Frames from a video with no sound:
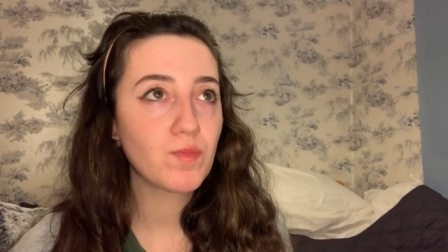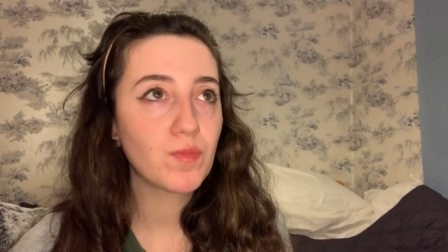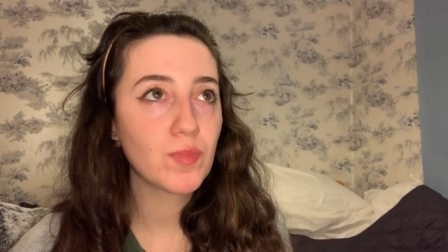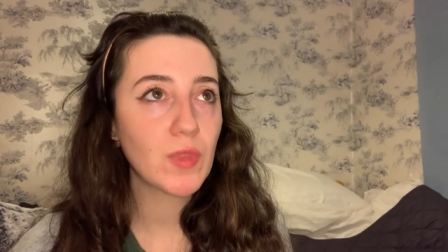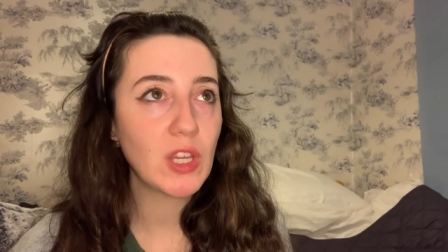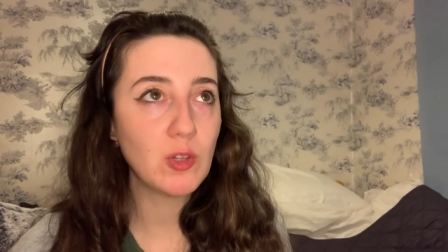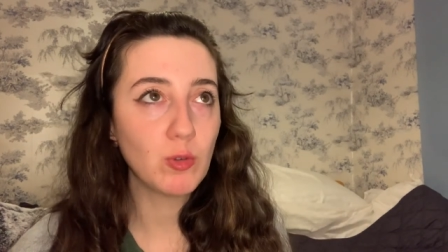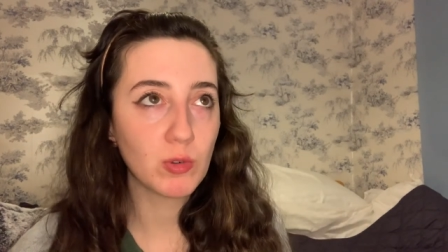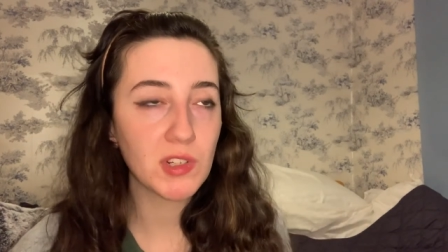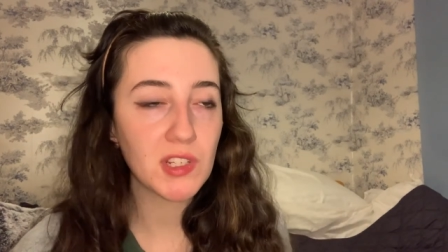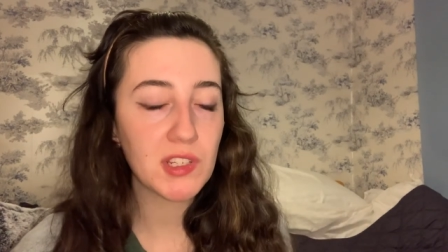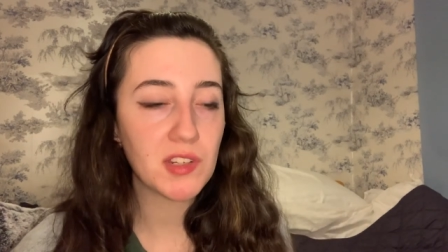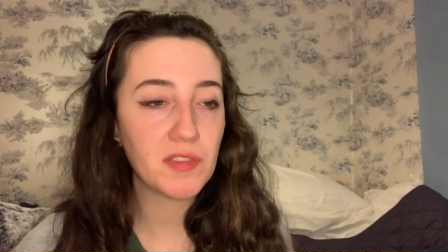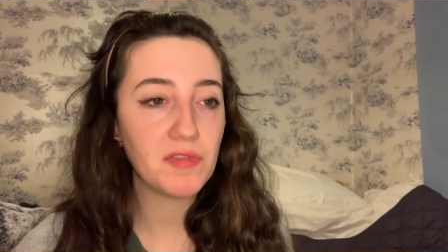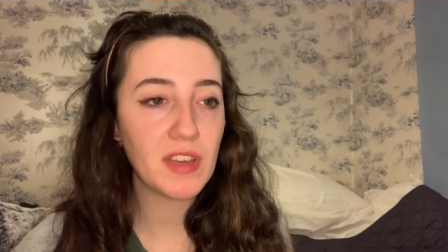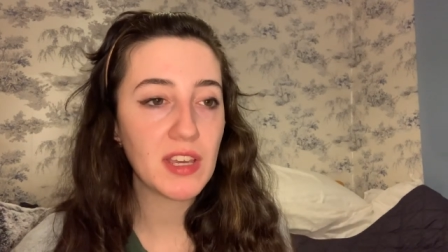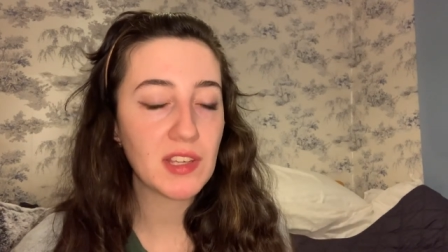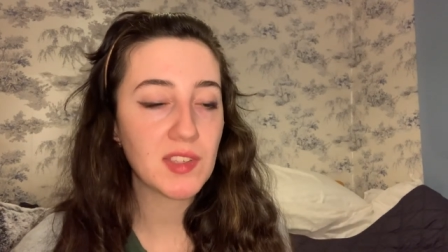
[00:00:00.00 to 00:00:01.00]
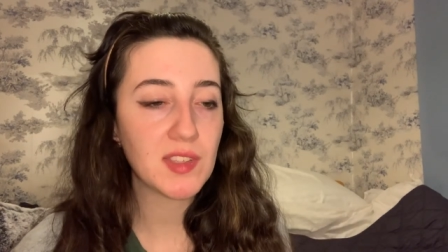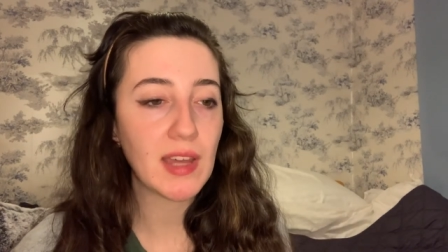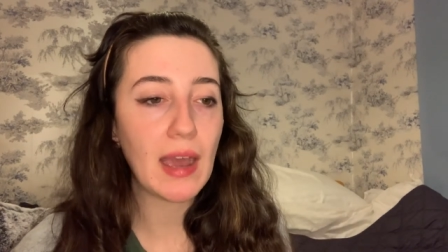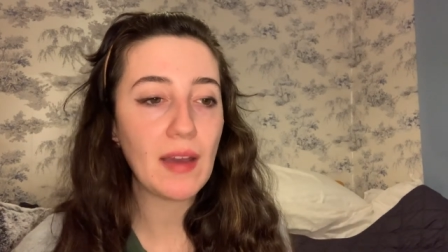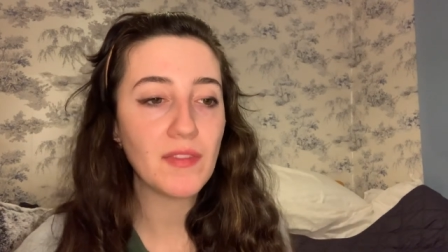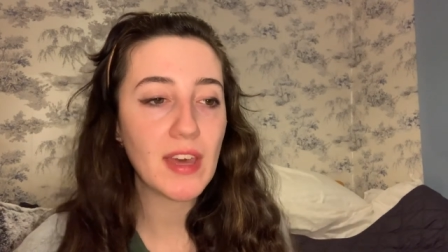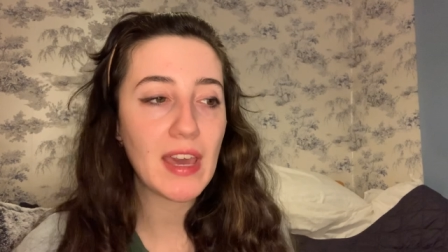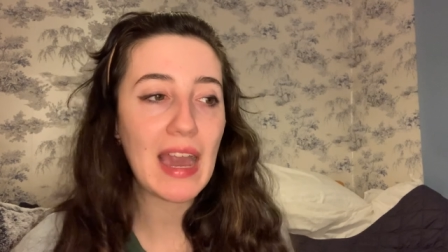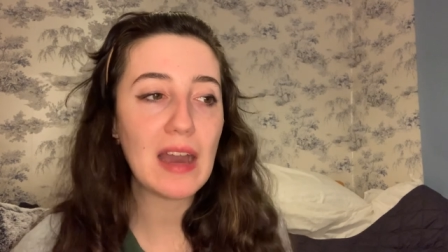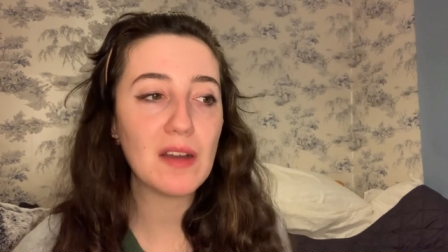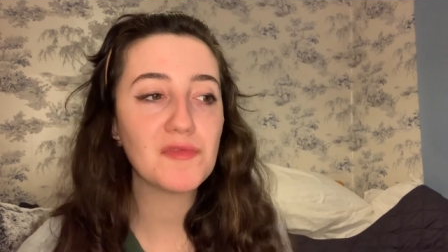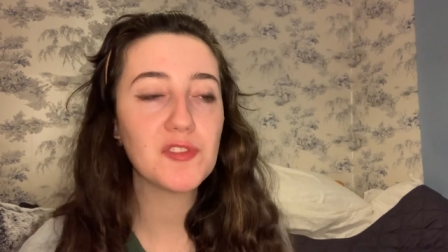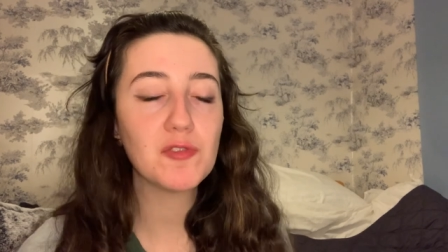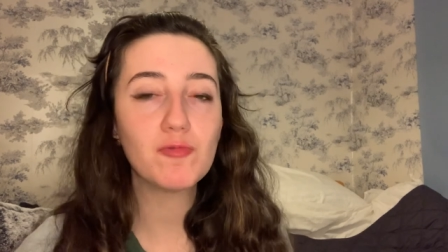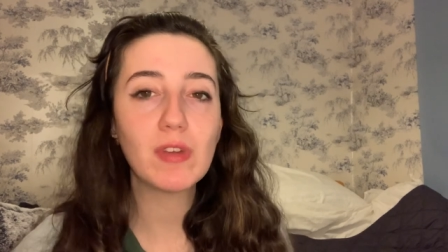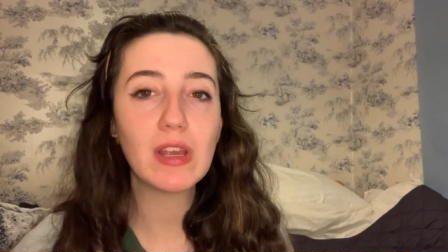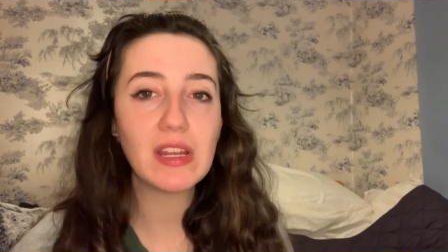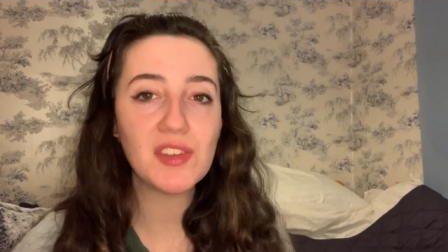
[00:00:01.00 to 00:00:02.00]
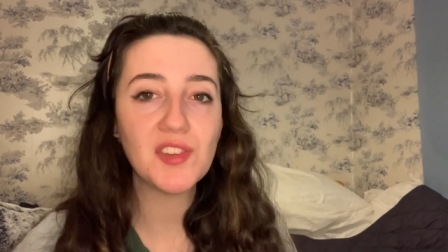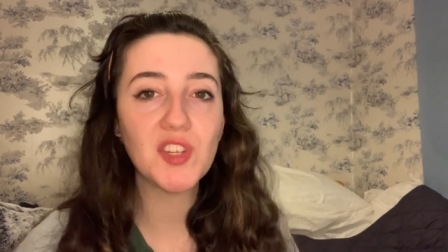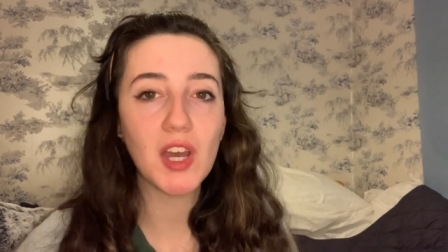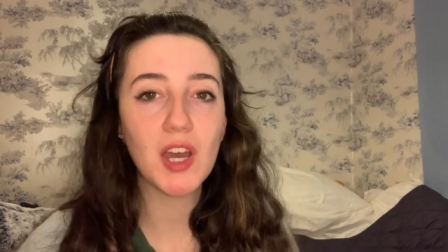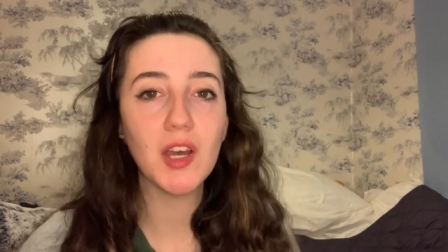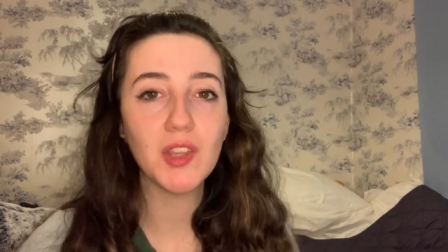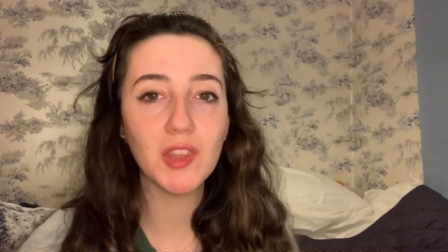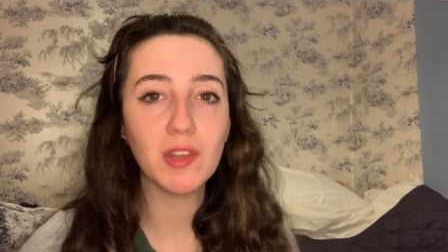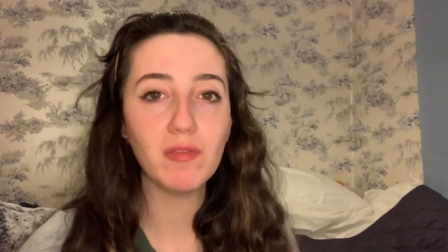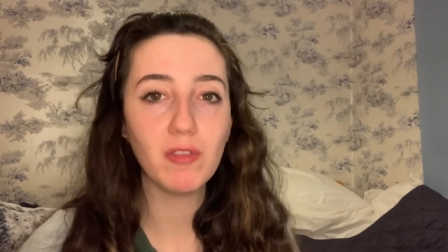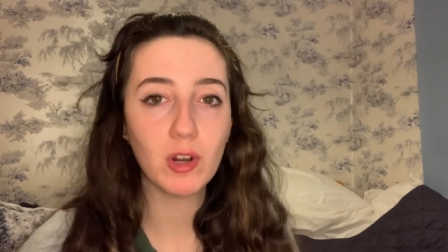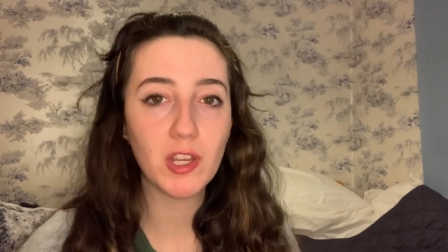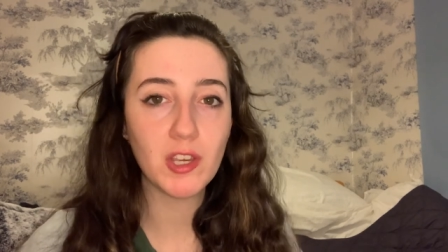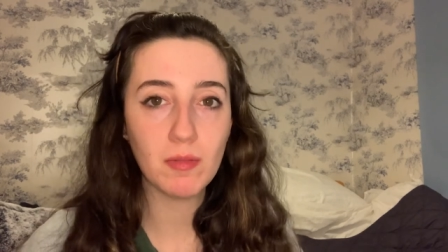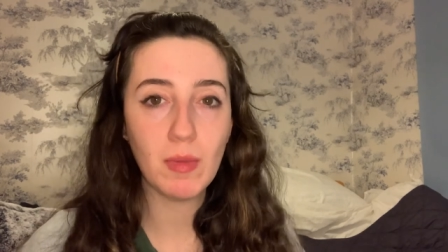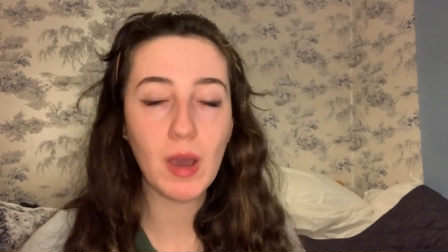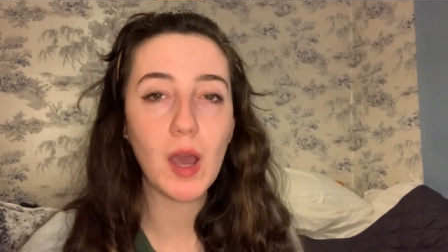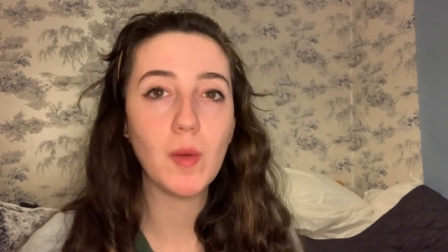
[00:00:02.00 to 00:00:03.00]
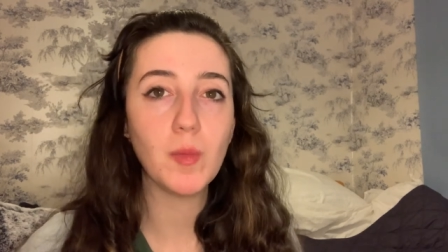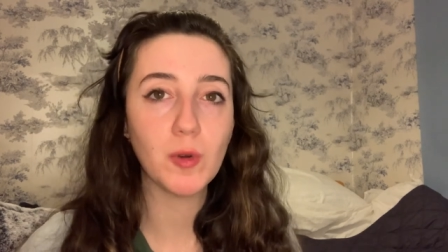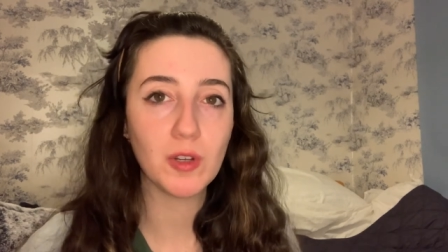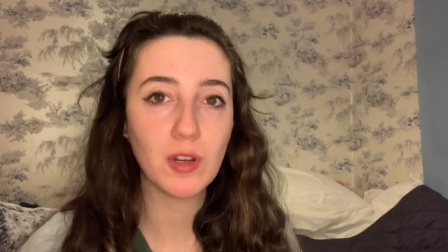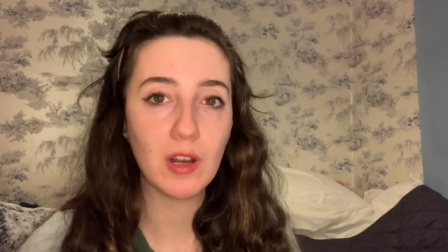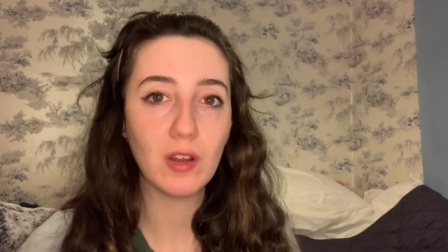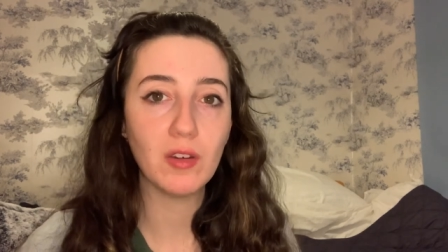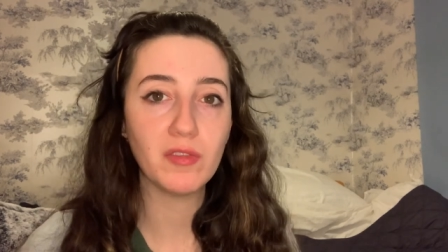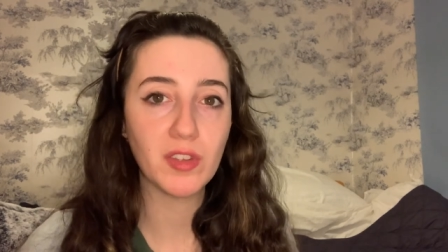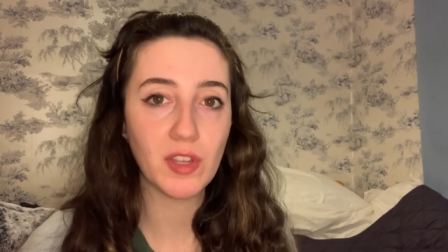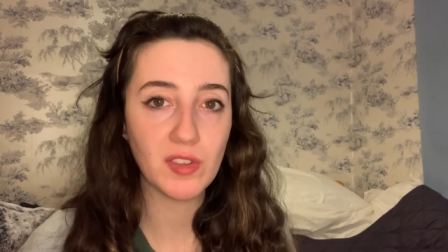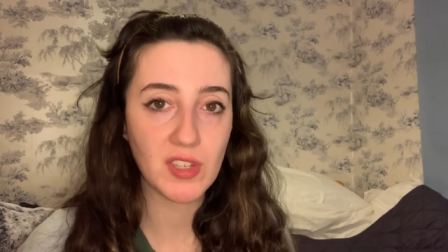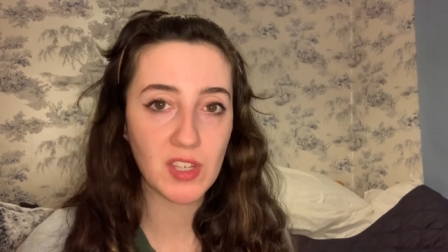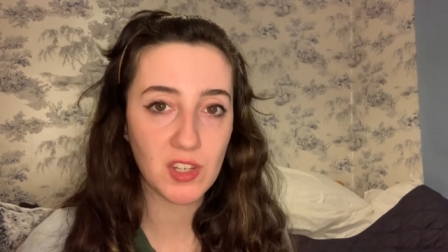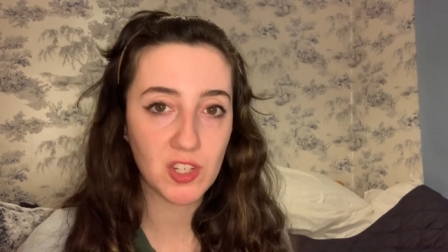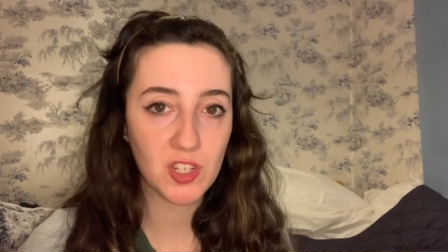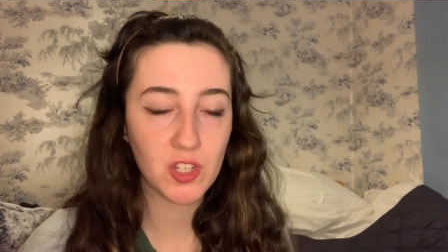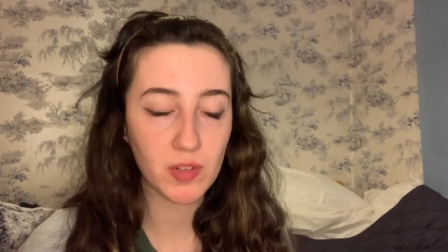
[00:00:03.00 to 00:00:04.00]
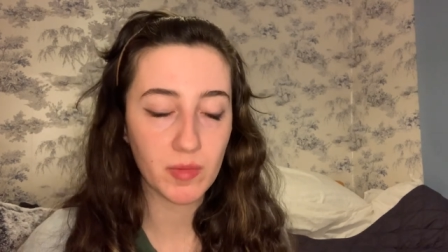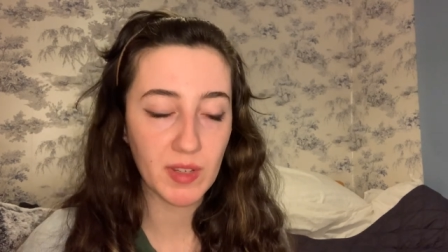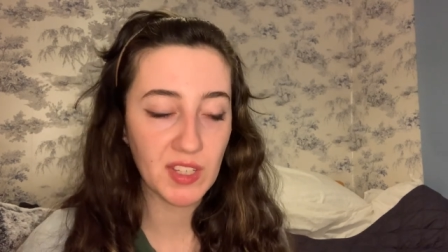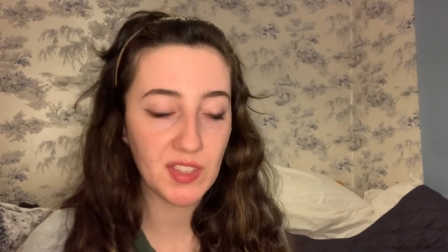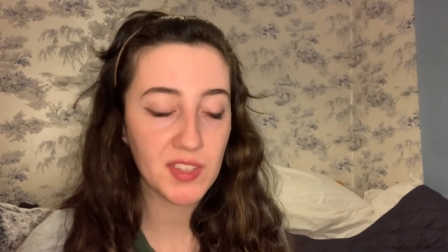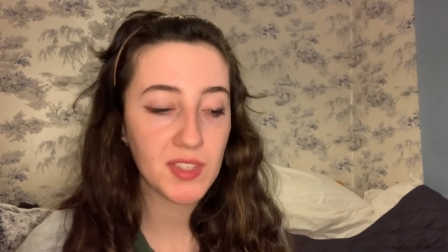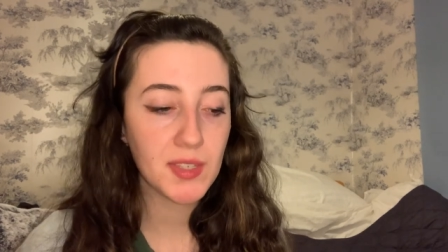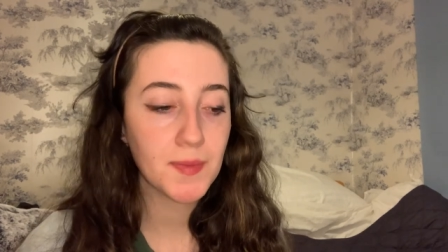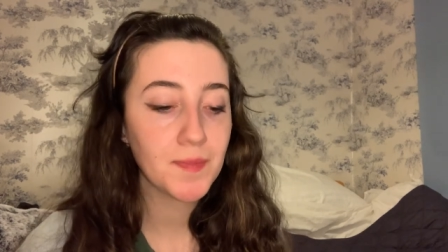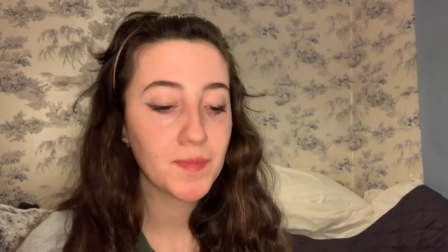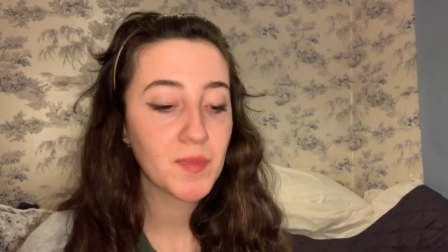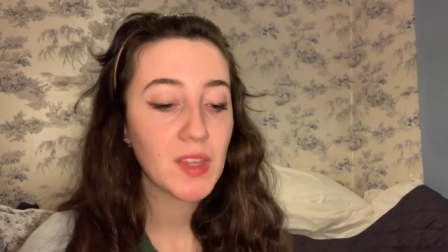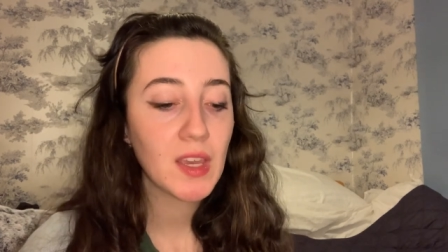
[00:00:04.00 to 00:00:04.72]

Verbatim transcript: in order to fix that, they have to really turn the volume up on a lot of those instruments.